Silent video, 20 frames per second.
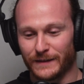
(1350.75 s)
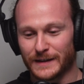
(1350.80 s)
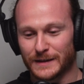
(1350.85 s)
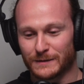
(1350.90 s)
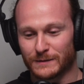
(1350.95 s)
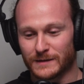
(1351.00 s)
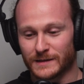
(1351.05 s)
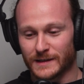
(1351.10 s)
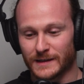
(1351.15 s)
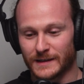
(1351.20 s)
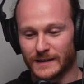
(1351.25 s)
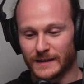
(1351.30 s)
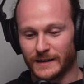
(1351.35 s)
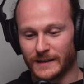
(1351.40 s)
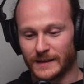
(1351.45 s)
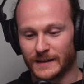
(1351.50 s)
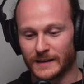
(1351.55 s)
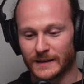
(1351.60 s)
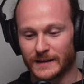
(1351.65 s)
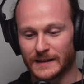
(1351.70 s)
This will
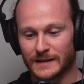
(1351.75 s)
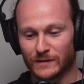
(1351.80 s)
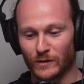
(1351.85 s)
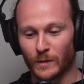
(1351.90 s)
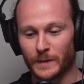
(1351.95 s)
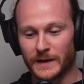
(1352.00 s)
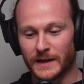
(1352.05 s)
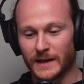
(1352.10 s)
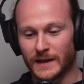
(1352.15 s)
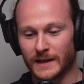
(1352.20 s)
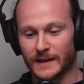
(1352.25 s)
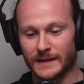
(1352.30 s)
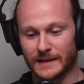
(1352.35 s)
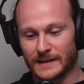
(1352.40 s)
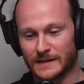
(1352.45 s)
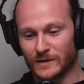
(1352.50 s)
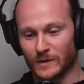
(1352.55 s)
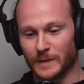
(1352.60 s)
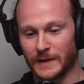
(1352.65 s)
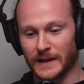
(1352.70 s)
be
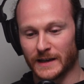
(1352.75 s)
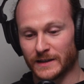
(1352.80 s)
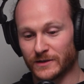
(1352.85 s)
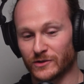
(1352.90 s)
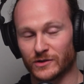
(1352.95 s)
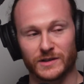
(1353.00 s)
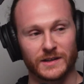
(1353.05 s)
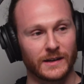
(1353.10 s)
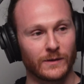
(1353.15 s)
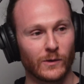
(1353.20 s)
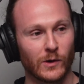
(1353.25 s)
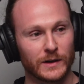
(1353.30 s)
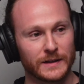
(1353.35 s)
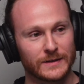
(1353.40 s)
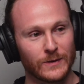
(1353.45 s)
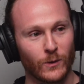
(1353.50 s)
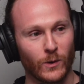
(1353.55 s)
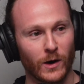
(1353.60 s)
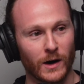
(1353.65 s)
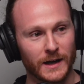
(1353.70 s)
an interesting one
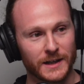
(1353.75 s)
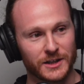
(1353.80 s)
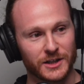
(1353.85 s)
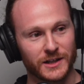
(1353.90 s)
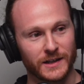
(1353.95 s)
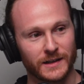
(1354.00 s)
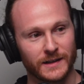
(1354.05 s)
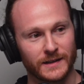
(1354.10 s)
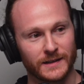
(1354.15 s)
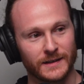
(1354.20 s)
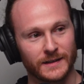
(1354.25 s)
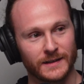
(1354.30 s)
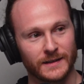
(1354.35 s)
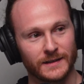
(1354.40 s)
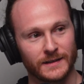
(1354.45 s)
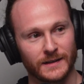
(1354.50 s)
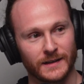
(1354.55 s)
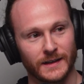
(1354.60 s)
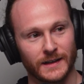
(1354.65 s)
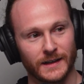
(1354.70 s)
to watch.
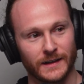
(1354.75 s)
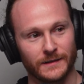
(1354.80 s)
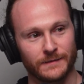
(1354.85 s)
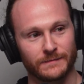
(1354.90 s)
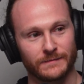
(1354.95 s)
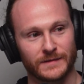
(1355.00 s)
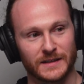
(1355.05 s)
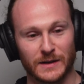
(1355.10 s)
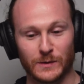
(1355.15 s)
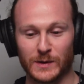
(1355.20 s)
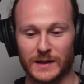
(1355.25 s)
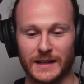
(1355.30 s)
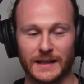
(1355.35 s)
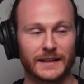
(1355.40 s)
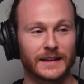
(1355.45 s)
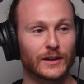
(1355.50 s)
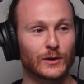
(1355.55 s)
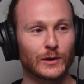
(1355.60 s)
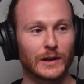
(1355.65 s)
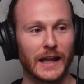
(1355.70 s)
See what the
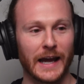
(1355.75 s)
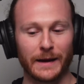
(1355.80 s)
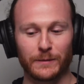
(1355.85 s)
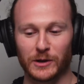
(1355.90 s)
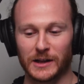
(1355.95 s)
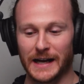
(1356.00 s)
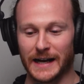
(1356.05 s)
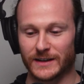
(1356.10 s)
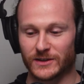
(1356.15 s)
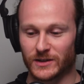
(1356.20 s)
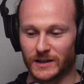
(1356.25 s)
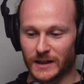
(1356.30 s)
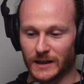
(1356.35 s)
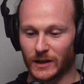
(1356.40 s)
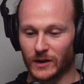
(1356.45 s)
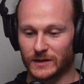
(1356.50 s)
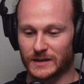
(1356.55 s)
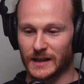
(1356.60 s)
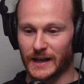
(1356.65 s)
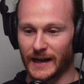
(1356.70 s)
new label actually
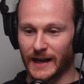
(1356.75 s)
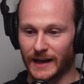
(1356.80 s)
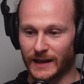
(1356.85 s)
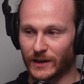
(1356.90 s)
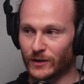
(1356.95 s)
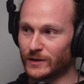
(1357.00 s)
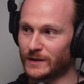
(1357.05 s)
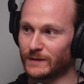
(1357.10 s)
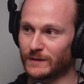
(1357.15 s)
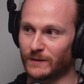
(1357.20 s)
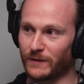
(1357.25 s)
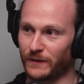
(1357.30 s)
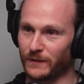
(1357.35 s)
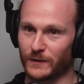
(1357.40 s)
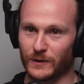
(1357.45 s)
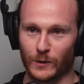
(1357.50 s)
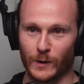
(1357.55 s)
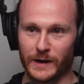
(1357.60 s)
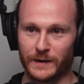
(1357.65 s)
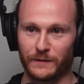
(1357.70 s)
looks like. I couldn't
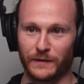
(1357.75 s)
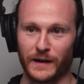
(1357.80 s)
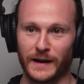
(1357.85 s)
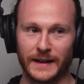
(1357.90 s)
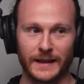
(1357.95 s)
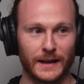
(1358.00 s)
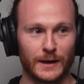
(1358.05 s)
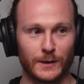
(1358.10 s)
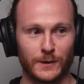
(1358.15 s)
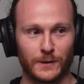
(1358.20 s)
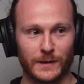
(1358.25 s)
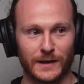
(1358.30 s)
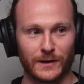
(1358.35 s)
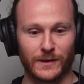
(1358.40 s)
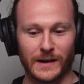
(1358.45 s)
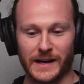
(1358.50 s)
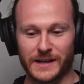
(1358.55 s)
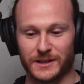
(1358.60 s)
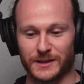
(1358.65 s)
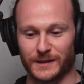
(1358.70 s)
quite find the new
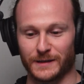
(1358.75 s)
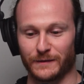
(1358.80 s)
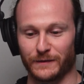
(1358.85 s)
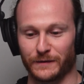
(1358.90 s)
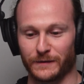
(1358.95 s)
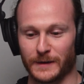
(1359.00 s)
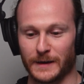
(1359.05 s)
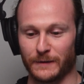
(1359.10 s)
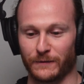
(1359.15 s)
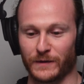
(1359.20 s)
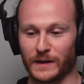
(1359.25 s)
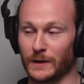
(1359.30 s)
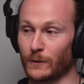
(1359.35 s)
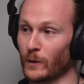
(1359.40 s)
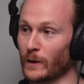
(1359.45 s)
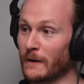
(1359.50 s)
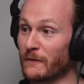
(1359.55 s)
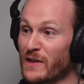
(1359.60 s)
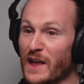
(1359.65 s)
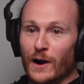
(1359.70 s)
iteration of if they
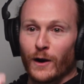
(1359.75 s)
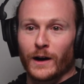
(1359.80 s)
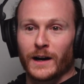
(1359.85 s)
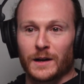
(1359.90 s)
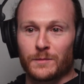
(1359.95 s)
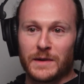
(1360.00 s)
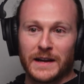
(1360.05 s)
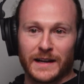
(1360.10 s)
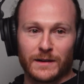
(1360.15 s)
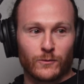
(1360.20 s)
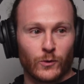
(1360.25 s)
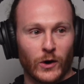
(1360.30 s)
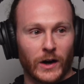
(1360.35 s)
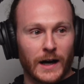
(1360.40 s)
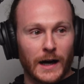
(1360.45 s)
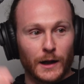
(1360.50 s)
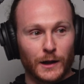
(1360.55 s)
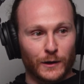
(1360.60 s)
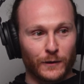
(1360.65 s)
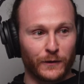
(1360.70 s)
are going to make it more
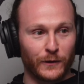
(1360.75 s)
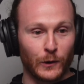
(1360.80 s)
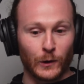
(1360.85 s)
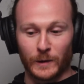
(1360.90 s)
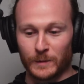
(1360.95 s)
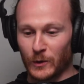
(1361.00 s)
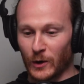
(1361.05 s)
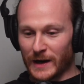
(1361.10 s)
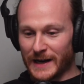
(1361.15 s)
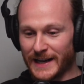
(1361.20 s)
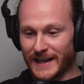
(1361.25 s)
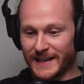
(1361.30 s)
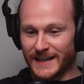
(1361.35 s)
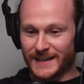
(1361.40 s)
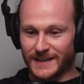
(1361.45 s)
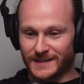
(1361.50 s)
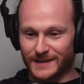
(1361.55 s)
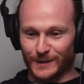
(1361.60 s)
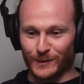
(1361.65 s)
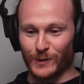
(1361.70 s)
colorful or more
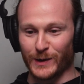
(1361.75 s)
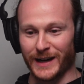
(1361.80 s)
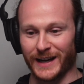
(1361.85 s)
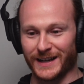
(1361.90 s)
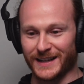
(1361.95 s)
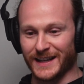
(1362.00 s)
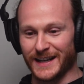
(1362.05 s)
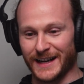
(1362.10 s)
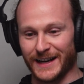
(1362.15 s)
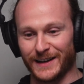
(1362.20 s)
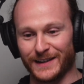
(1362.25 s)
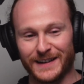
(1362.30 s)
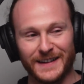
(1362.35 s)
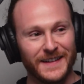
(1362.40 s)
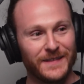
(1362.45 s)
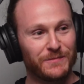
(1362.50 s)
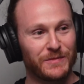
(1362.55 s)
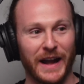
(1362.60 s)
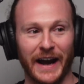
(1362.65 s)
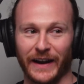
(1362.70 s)
hideous or what.
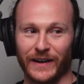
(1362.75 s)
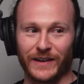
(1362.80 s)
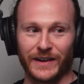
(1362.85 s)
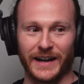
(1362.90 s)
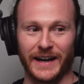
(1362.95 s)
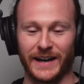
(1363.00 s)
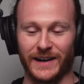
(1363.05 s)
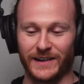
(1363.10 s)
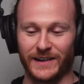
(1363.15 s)
Yeah, I don't know.